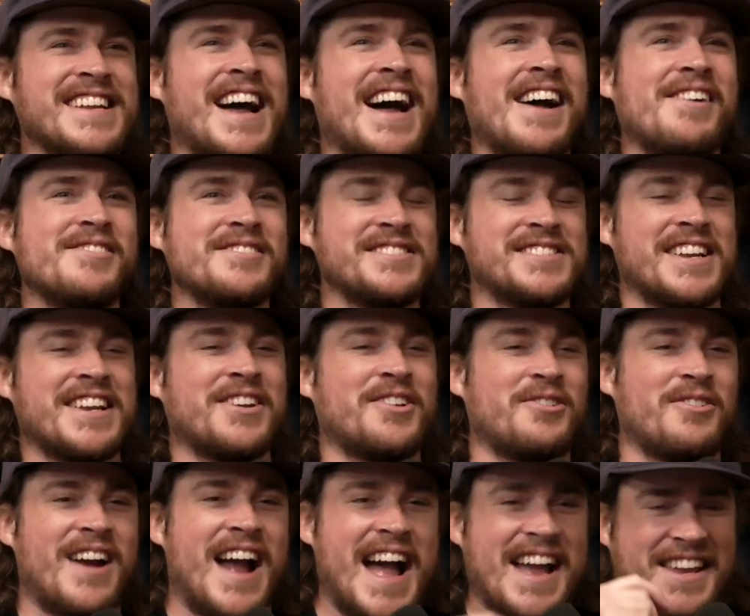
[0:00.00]
I was like
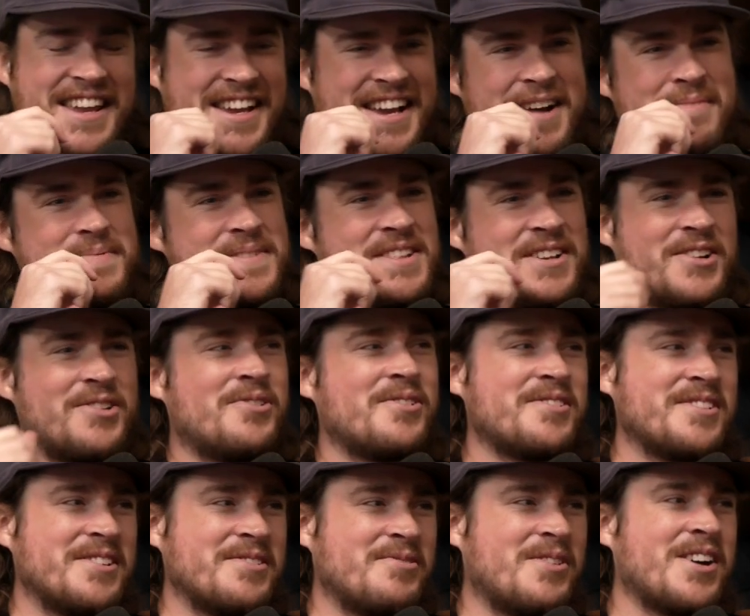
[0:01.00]
cracking up in the
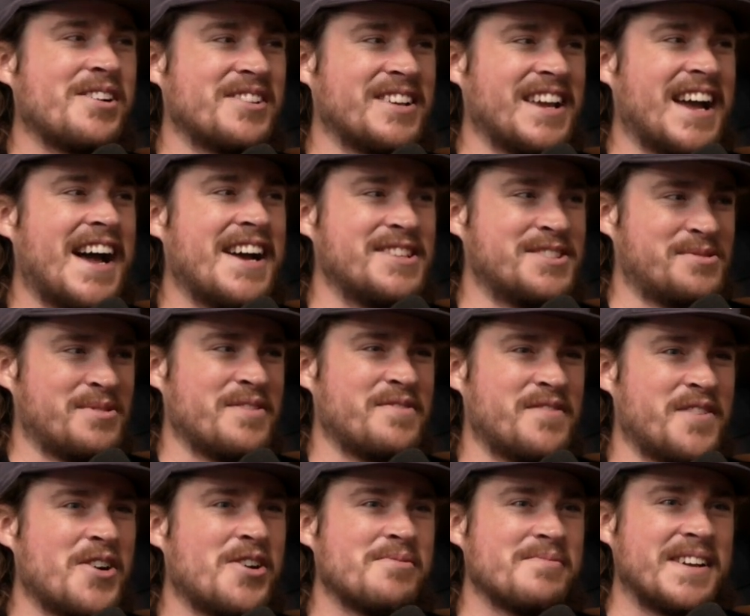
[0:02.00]
corner while the guys were
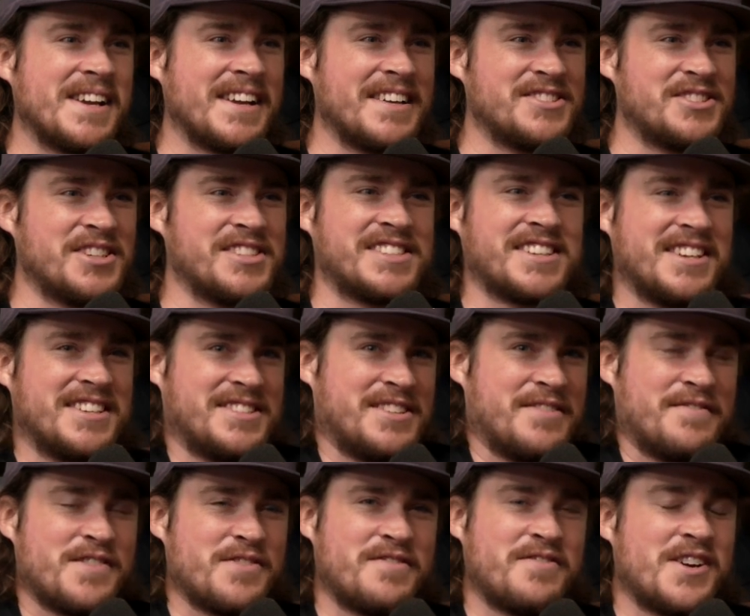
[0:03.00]
filming just because
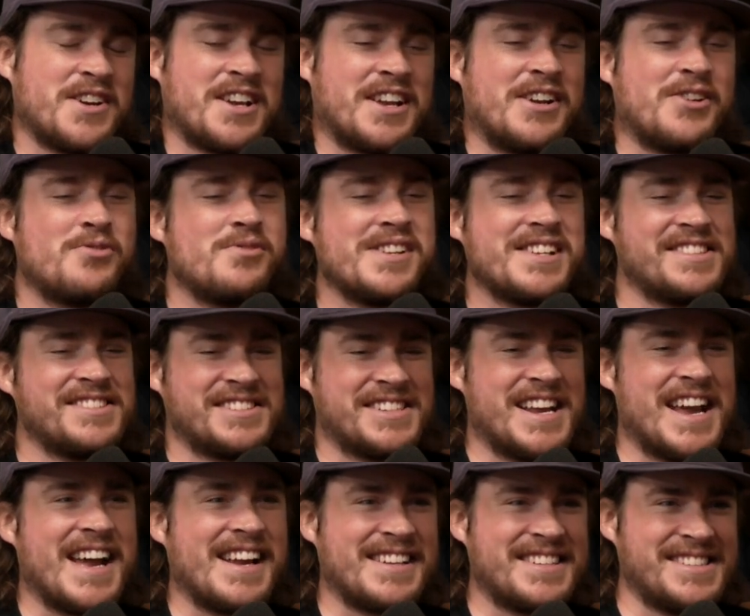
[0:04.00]
of a fucking Quiggs
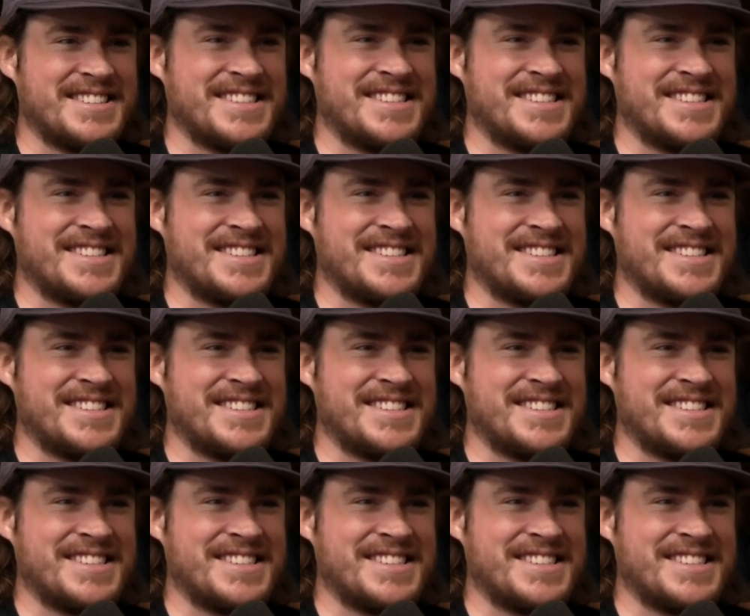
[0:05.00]
text.